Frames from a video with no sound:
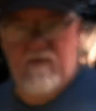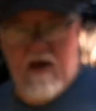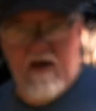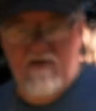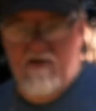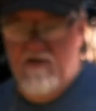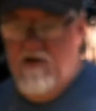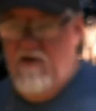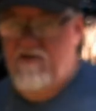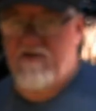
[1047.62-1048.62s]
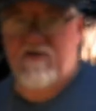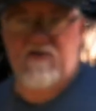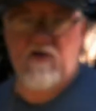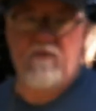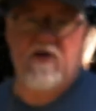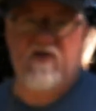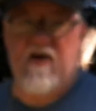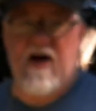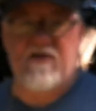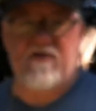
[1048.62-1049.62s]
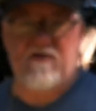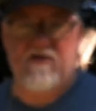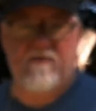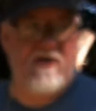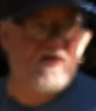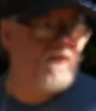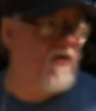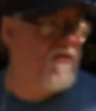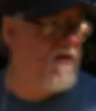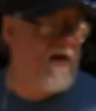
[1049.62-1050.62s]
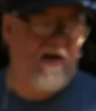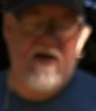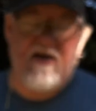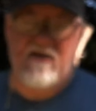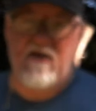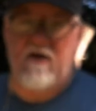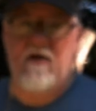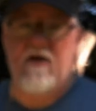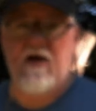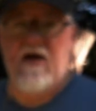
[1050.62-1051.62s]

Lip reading: things just go so much faster, so much smoother and easier.